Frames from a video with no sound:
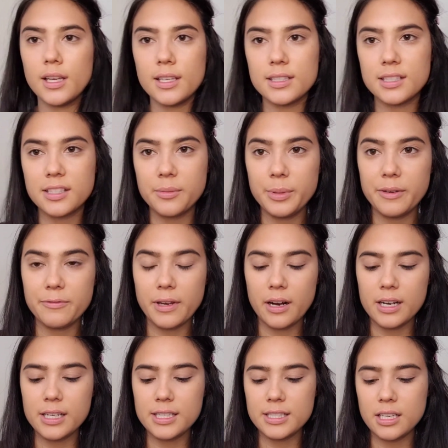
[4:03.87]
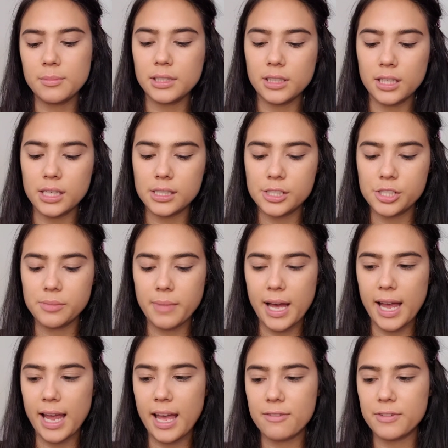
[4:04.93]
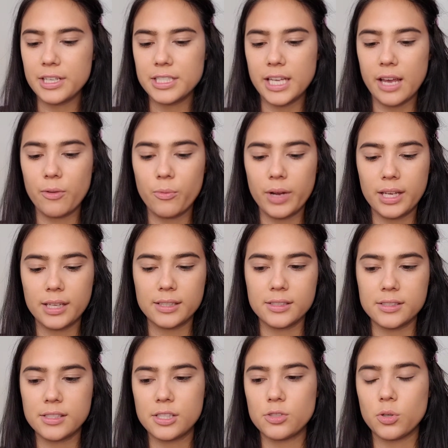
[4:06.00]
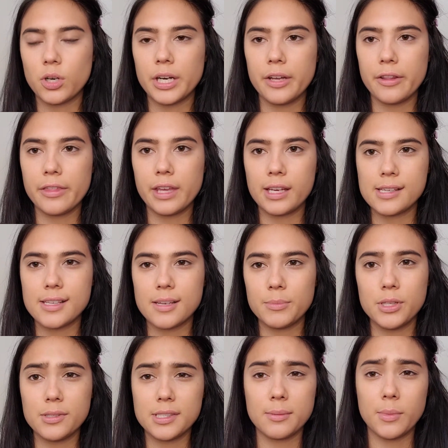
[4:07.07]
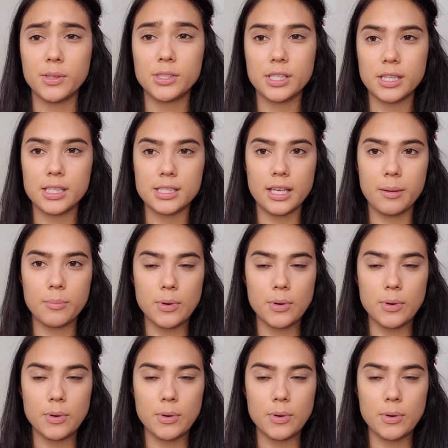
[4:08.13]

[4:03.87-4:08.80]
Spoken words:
It's to be very similar to my everyday wing tutorial thing because I'm using most of the same